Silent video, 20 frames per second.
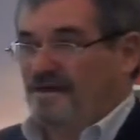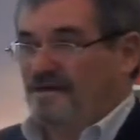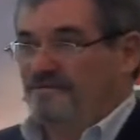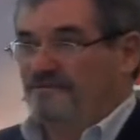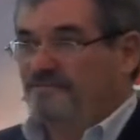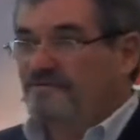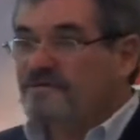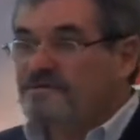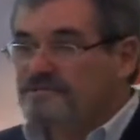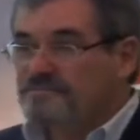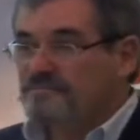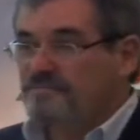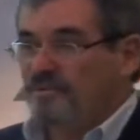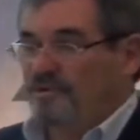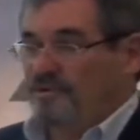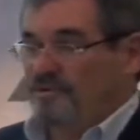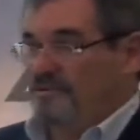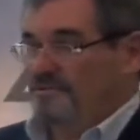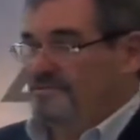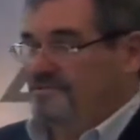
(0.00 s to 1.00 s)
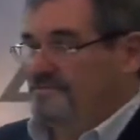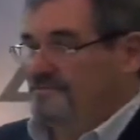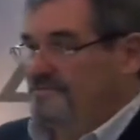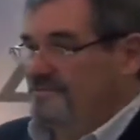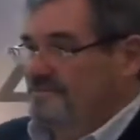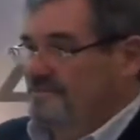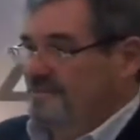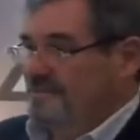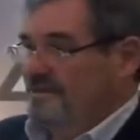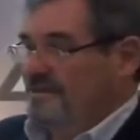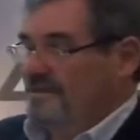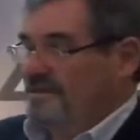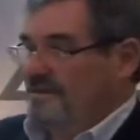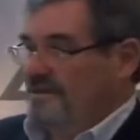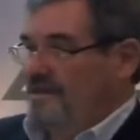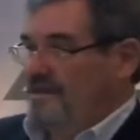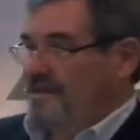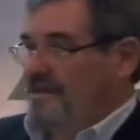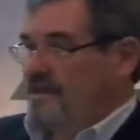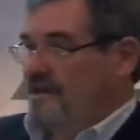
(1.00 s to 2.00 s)
and Facebook
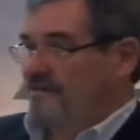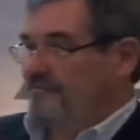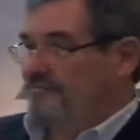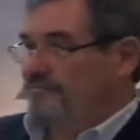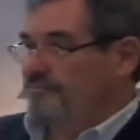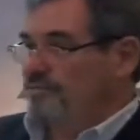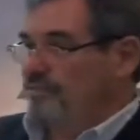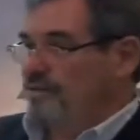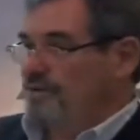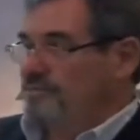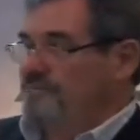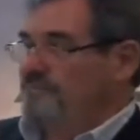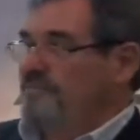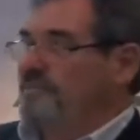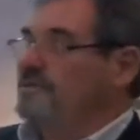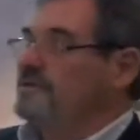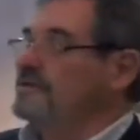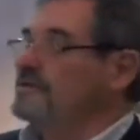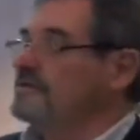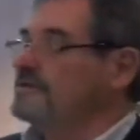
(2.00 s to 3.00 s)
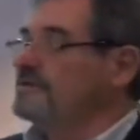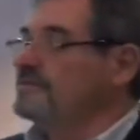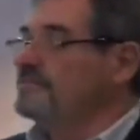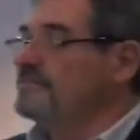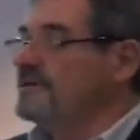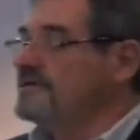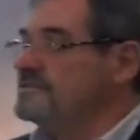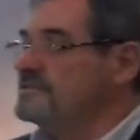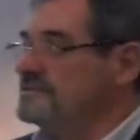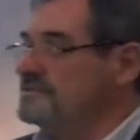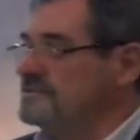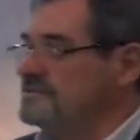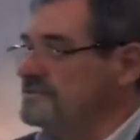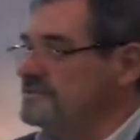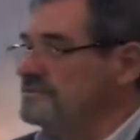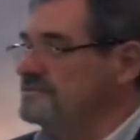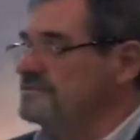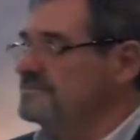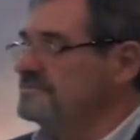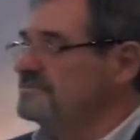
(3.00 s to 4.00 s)
have brought me
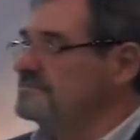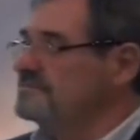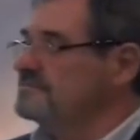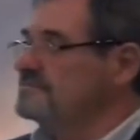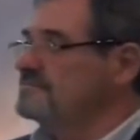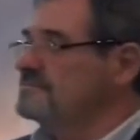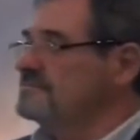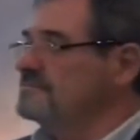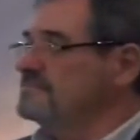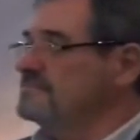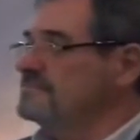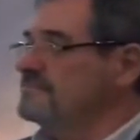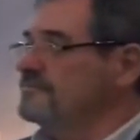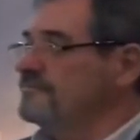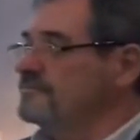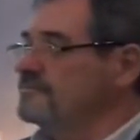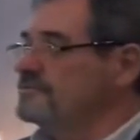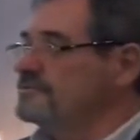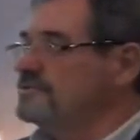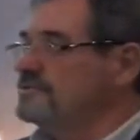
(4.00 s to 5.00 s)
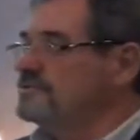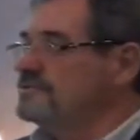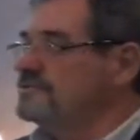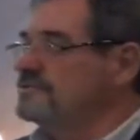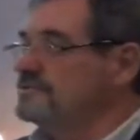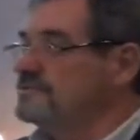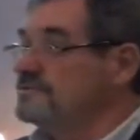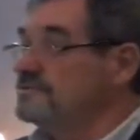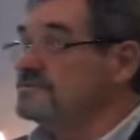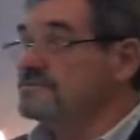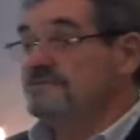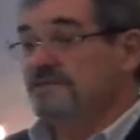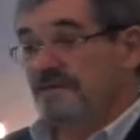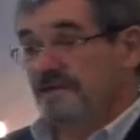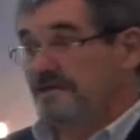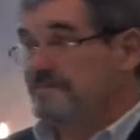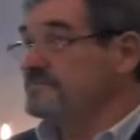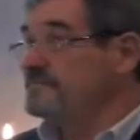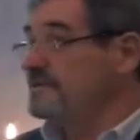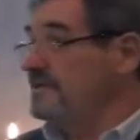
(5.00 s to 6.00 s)
messages from students whose
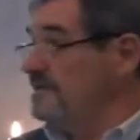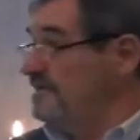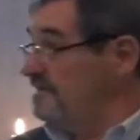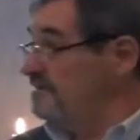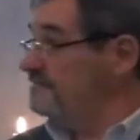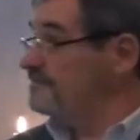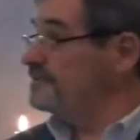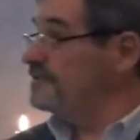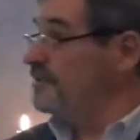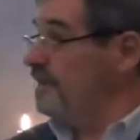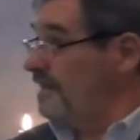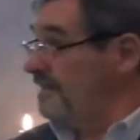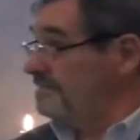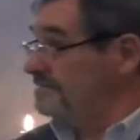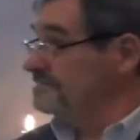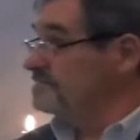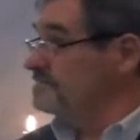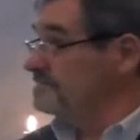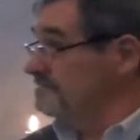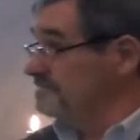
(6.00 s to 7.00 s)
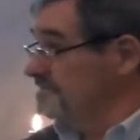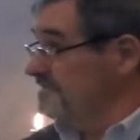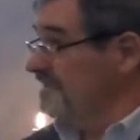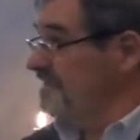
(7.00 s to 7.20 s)
names I had forgotten.